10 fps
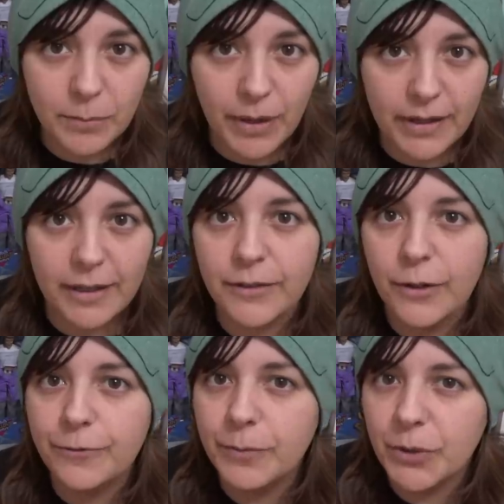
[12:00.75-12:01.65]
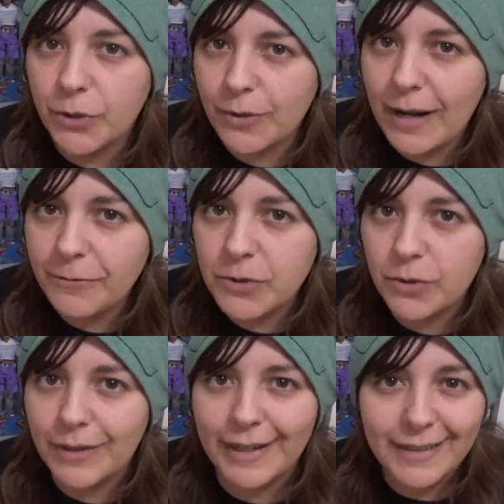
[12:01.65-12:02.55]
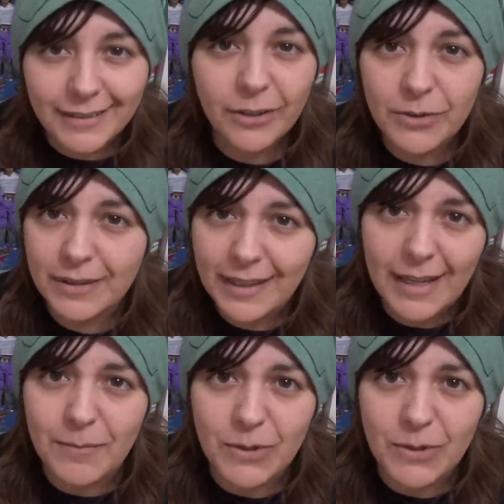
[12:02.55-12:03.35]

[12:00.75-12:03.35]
buy it from your craft store and they tell you the name.